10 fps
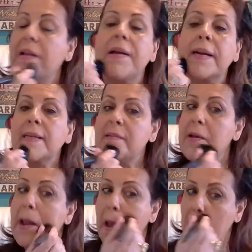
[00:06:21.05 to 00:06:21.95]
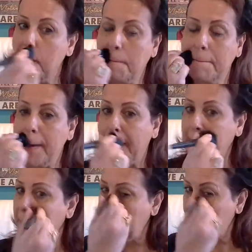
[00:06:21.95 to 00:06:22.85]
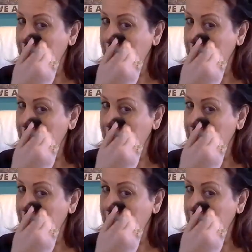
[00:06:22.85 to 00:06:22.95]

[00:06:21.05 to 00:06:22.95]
like I said, I have back to back